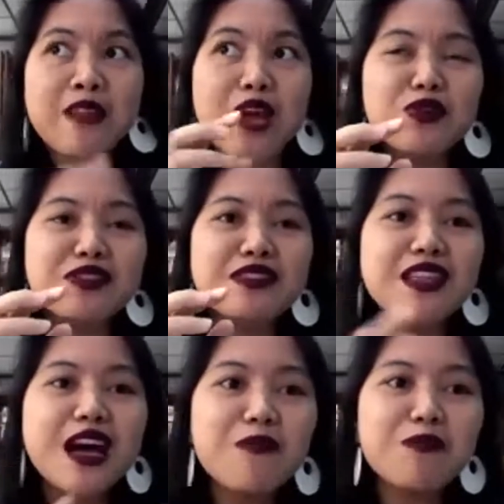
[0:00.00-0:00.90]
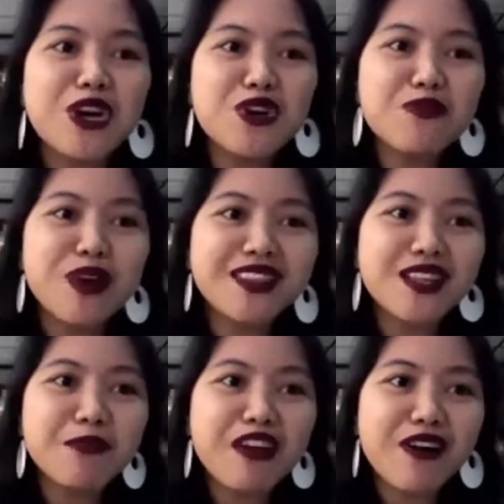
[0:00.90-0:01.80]
i would be
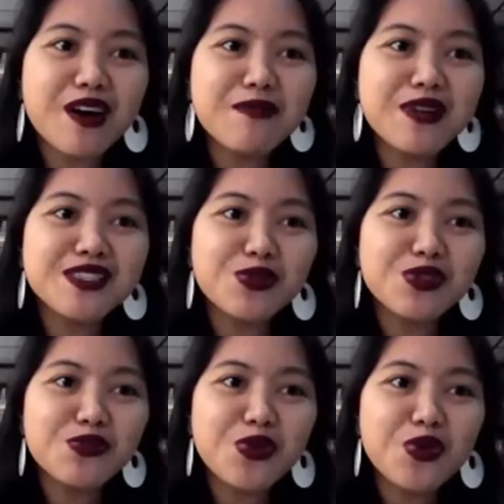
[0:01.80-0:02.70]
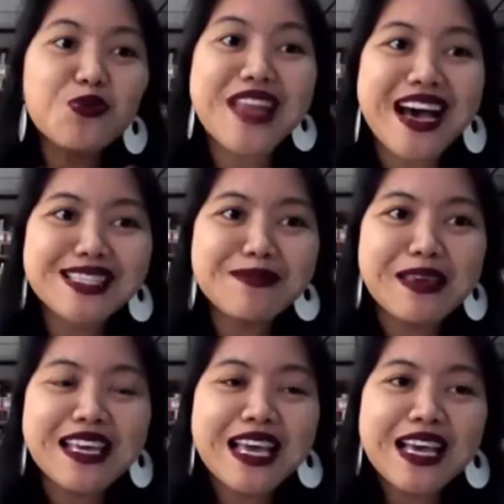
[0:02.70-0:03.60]
confronted by farmers who, who would ask
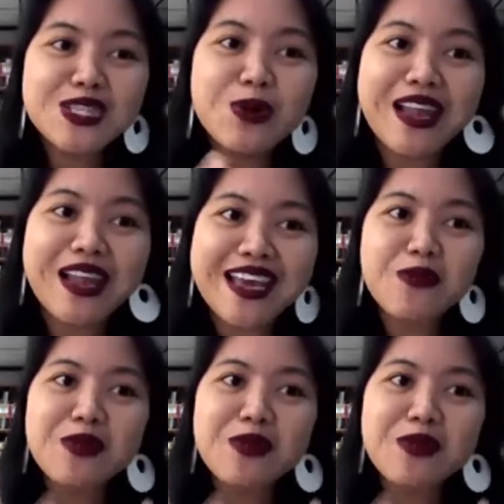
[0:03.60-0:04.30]
me so leah